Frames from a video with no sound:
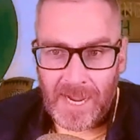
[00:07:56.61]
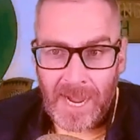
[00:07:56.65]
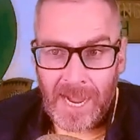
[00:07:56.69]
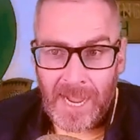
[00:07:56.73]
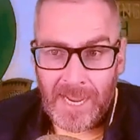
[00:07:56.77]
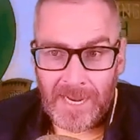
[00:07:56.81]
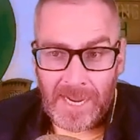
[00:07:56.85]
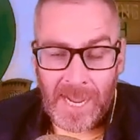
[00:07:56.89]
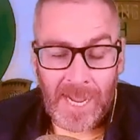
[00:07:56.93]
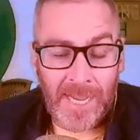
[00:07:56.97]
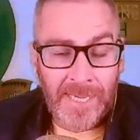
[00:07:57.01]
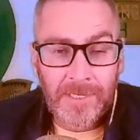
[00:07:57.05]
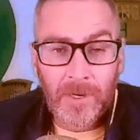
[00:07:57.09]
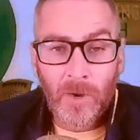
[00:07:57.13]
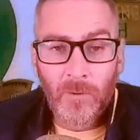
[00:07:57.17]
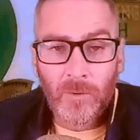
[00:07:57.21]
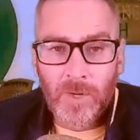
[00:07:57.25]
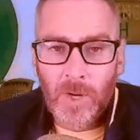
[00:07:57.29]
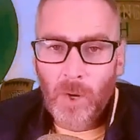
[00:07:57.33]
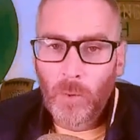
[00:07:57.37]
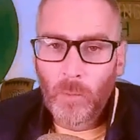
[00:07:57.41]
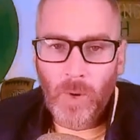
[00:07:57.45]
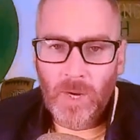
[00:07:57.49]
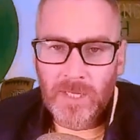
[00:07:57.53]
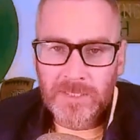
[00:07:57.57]
I don't
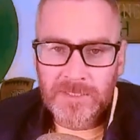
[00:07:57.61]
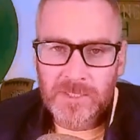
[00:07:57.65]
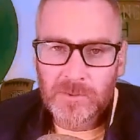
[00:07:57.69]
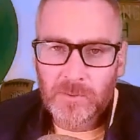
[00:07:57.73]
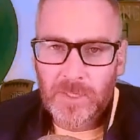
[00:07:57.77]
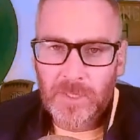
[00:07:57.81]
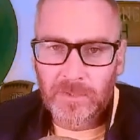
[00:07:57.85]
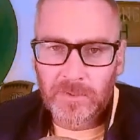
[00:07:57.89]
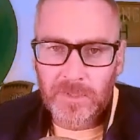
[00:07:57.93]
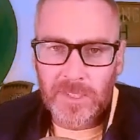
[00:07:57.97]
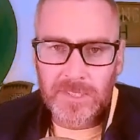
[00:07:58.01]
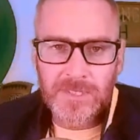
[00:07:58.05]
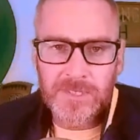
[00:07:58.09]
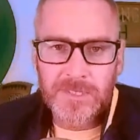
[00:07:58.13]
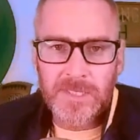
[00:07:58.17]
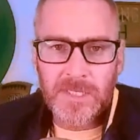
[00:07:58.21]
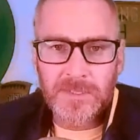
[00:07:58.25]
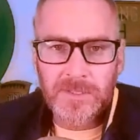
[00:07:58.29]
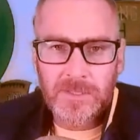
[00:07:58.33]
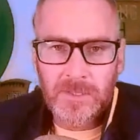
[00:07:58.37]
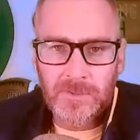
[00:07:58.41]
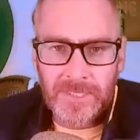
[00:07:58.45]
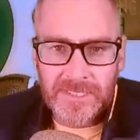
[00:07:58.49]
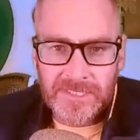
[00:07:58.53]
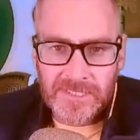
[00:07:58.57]
know what's
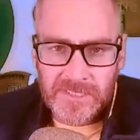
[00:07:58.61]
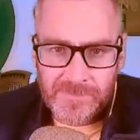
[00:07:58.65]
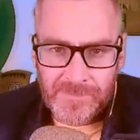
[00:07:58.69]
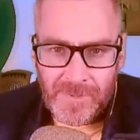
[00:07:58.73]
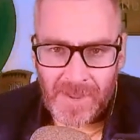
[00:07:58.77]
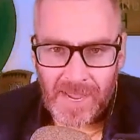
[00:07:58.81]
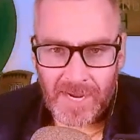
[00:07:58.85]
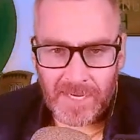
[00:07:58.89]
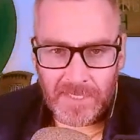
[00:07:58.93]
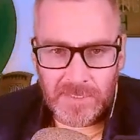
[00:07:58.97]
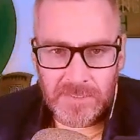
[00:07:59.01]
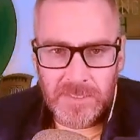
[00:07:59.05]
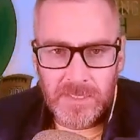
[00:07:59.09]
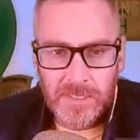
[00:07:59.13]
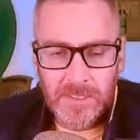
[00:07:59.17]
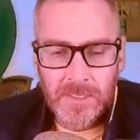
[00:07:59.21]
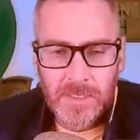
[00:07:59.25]
realistic to expect.